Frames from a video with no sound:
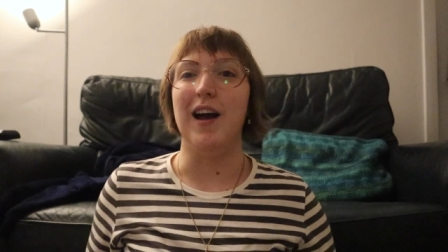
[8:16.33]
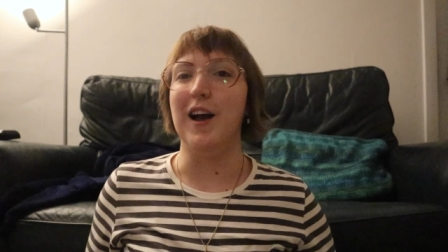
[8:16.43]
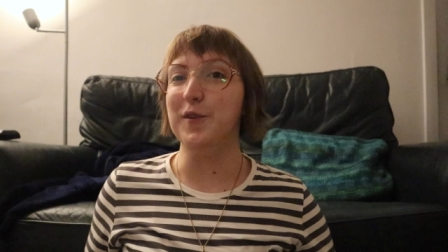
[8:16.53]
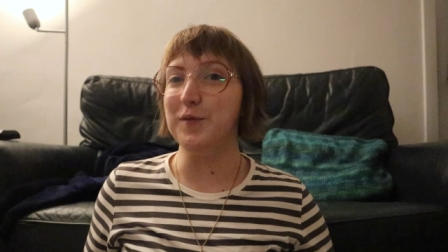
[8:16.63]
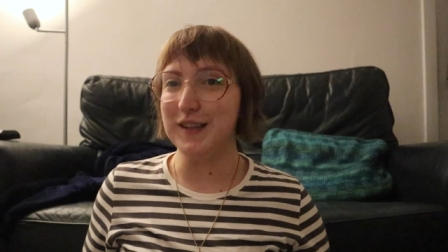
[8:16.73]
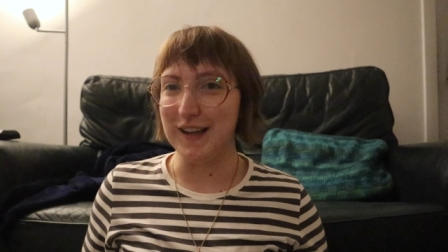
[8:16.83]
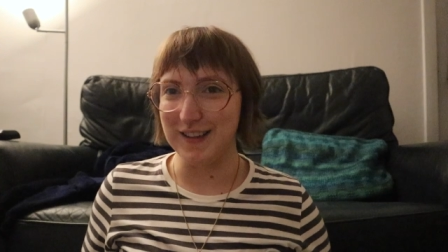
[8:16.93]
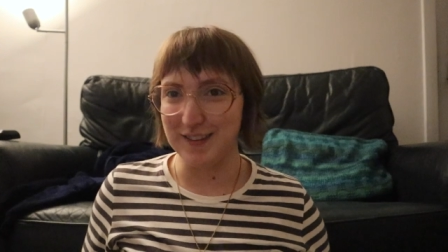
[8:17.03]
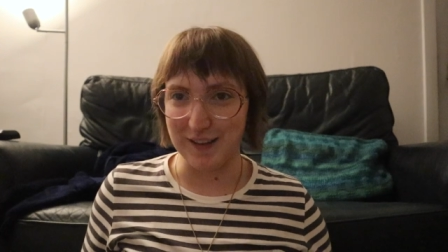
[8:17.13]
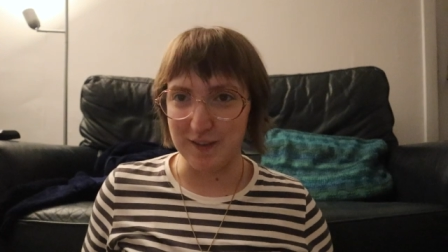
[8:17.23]
I don't read
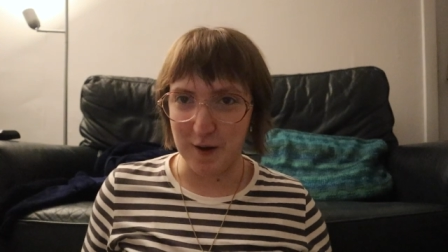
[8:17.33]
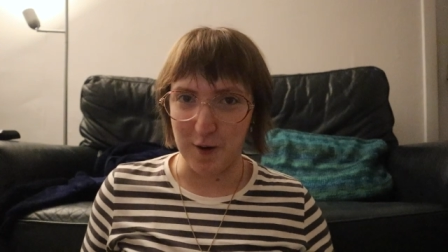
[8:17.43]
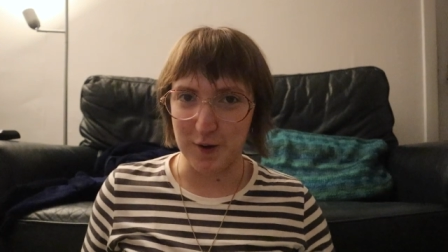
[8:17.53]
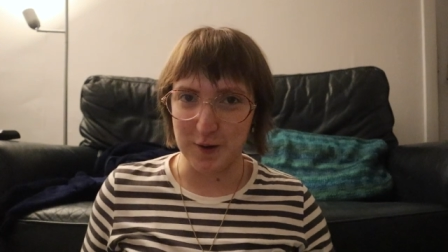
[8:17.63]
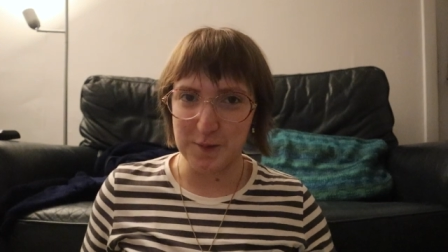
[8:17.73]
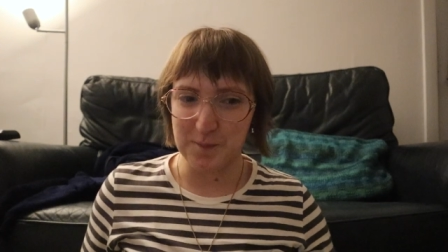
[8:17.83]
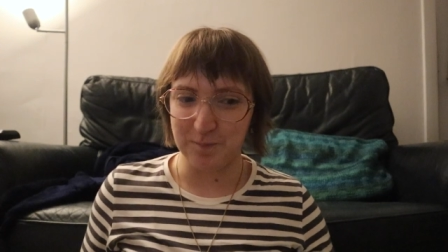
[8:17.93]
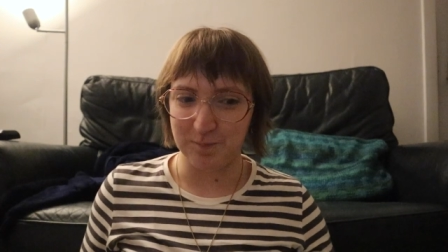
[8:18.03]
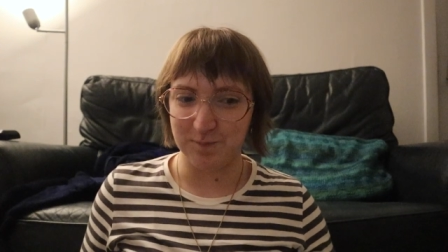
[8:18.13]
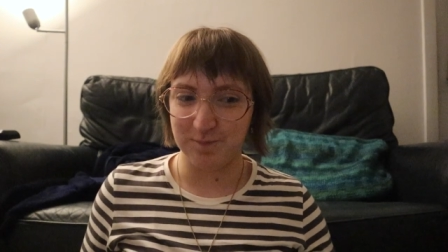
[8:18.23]
anything light-hearted
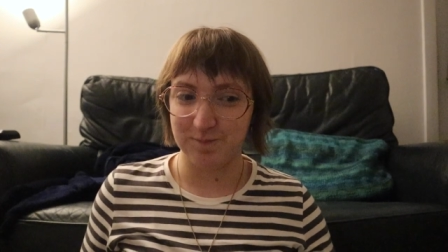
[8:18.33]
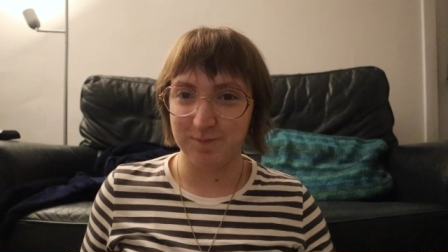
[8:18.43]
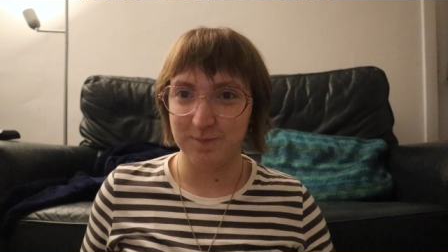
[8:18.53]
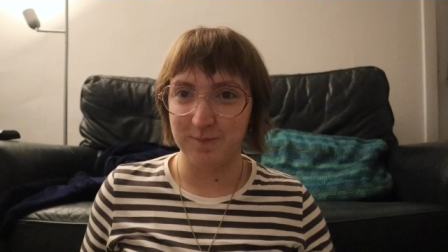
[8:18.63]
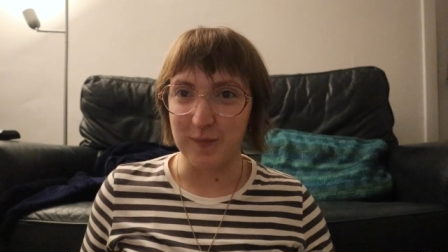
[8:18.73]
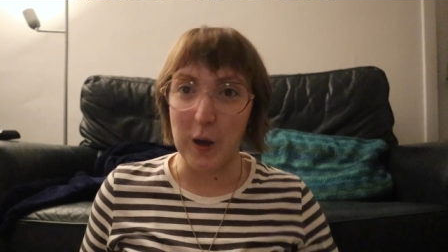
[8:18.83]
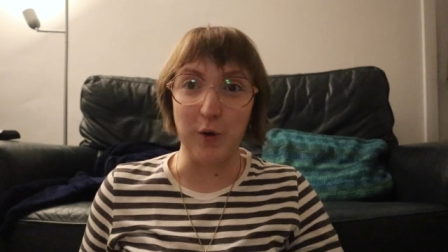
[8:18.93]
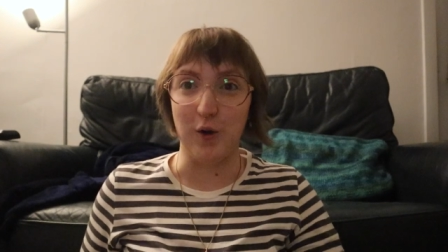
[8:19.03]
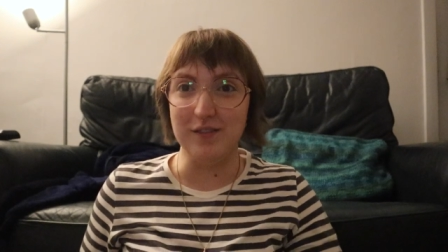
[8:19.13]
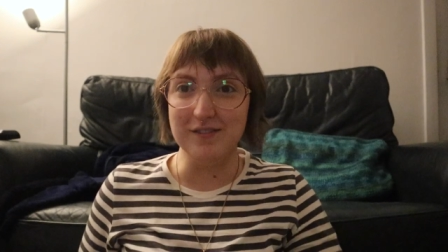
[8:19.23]

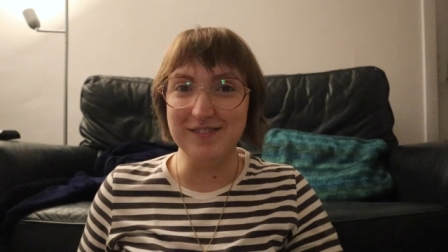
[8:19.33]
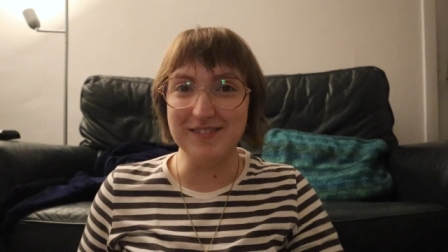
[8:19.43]
at all.